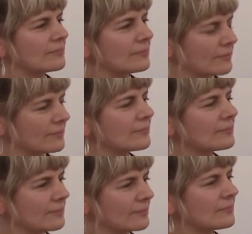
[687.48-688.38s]

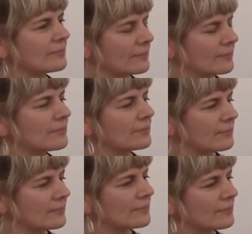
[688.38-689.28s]

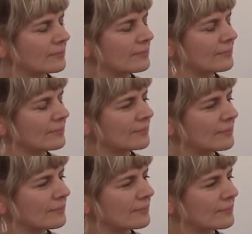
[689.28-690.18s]

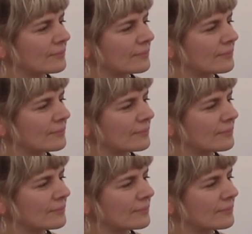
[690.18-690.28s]
The person shown says nothing.